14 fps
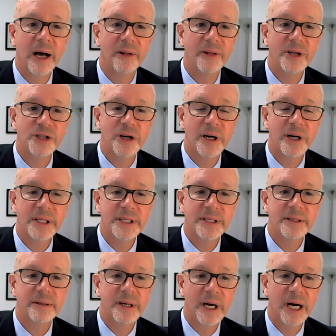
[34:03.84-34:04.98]
health
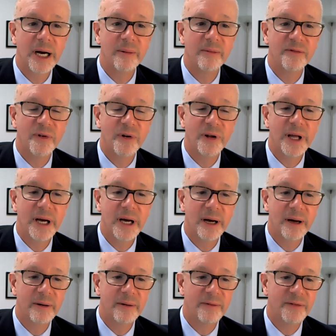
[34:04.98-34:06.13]
insurance for
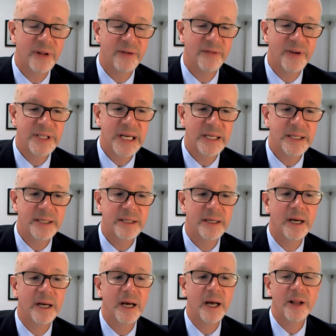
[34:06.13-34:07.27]
the visits.
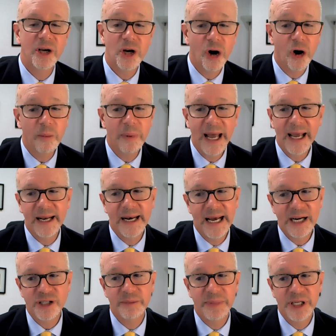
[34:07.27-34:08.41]
The copay can
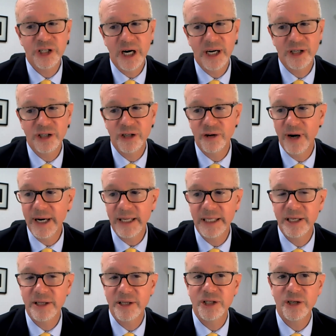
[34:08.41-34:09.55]
actually be charged directly
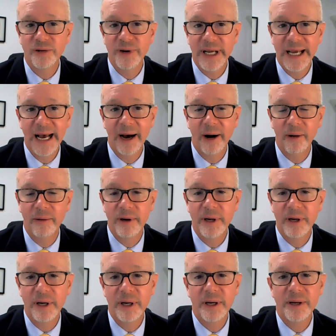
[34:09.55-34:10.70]
to the student account.
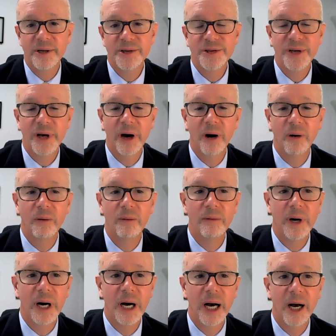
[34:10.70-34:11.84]
So
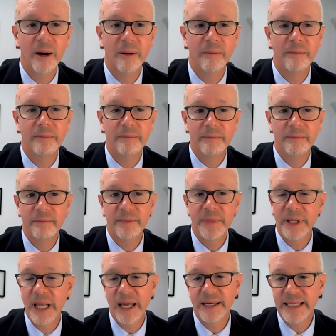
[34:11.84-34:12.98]

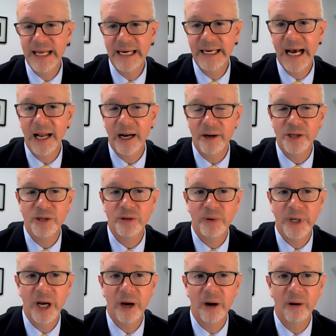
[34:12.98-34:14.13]
that $10
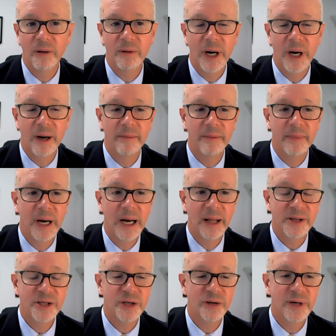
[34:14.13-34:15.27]
would go on
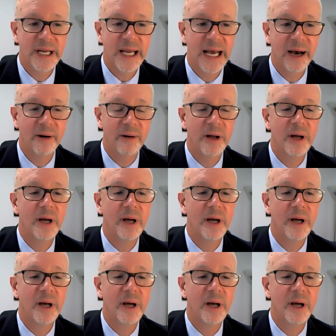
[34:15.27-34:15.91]
the student account.